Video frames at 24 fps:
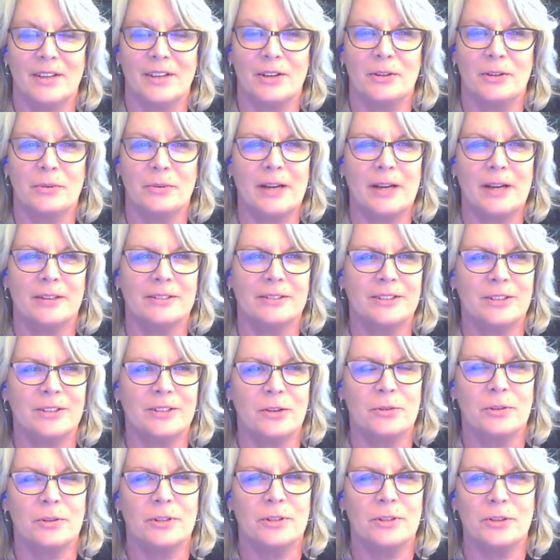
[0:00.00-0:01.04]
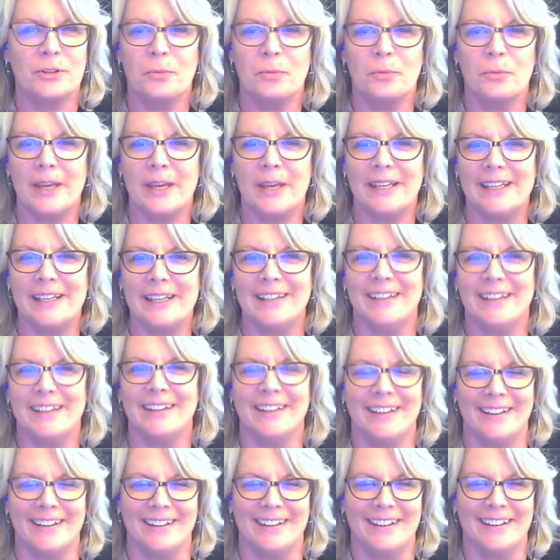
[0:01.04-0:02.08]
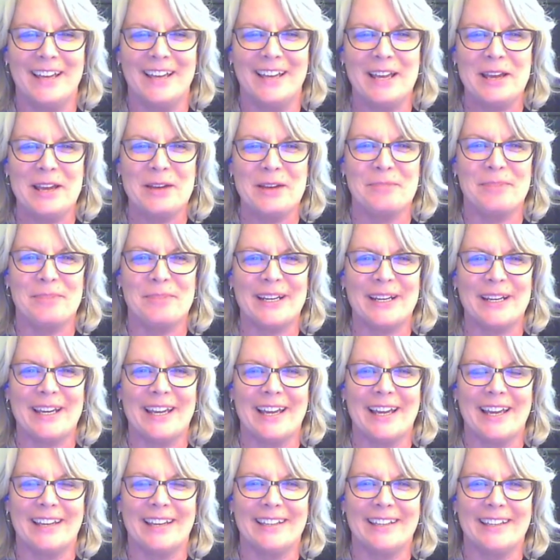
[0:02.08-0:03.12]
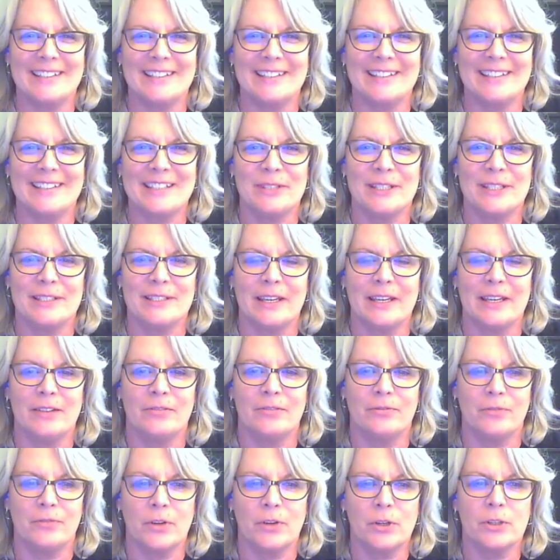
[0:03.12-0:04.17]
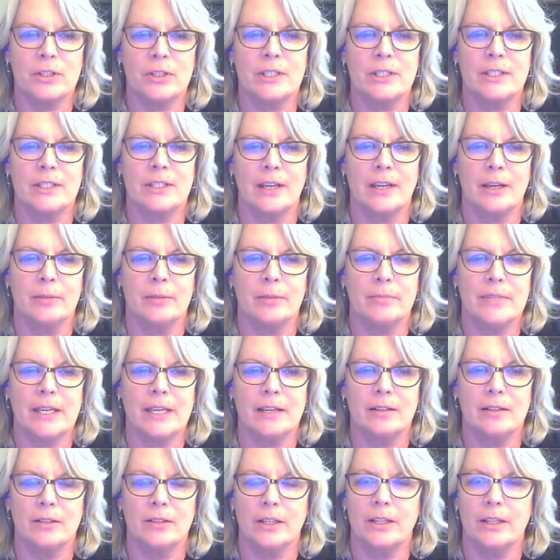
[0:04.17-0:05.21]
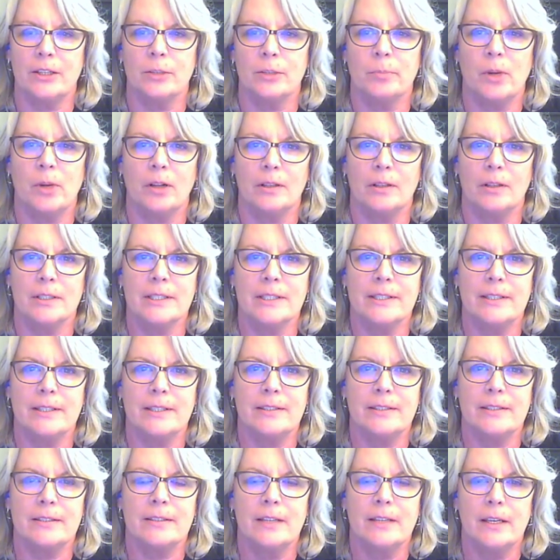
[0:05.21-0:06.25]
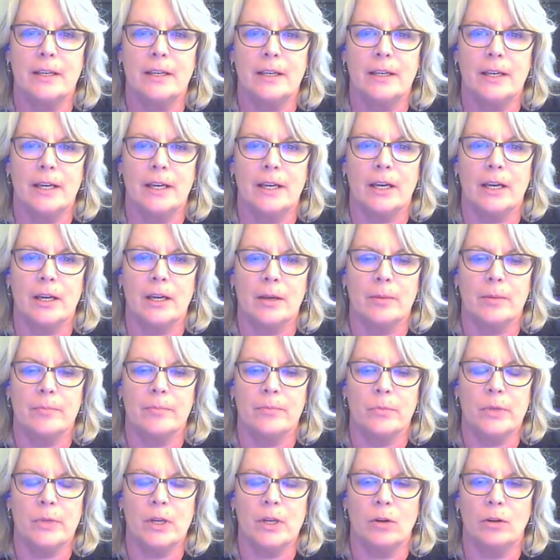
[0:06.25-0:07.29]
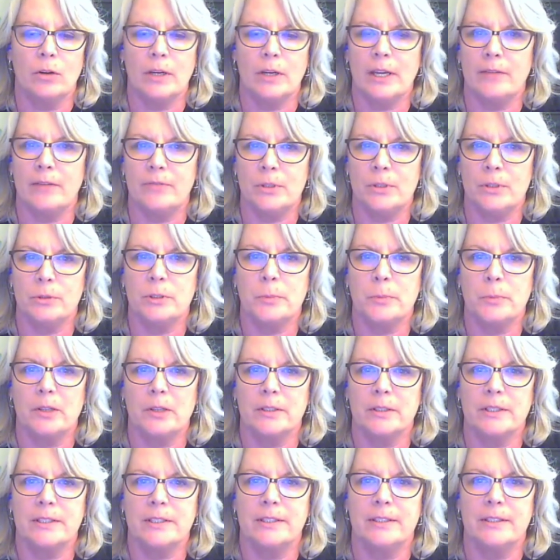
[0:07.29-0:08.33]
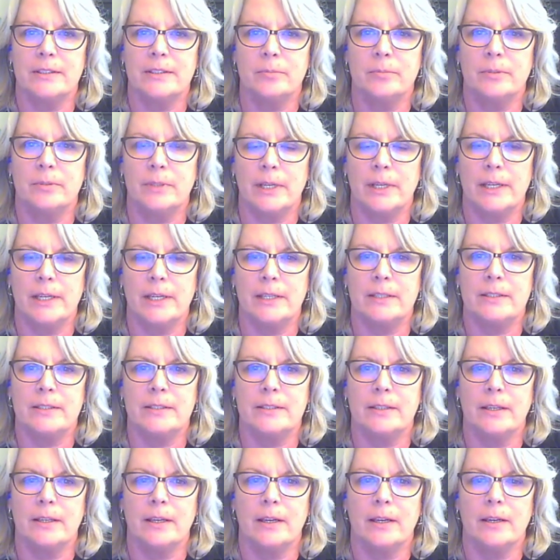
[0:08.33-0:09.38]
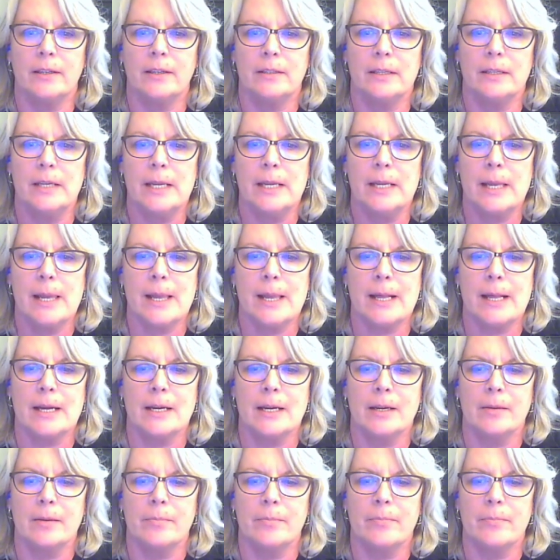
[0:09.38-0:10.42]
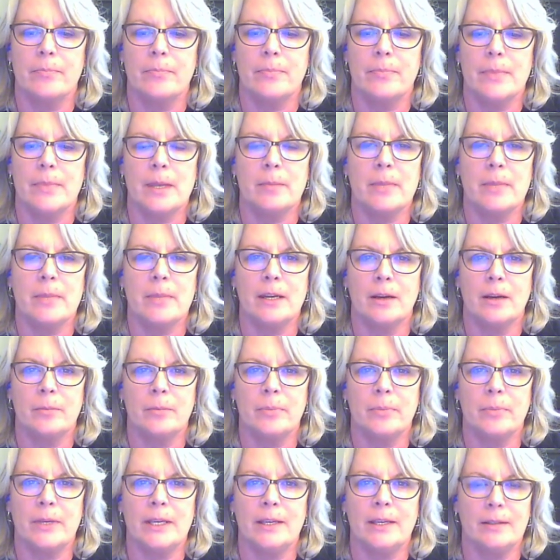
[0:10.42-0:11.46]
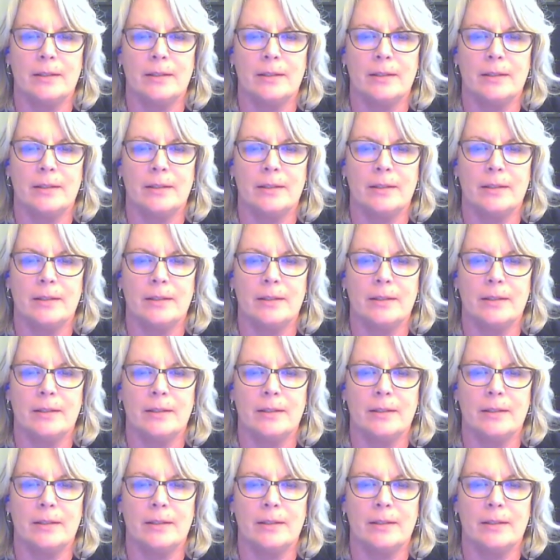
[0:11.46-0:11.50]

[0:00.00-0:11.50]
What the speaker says: Oh, wow, so many. But I guess I would say first, take a look at your policies. We all have use policies in place, and they may not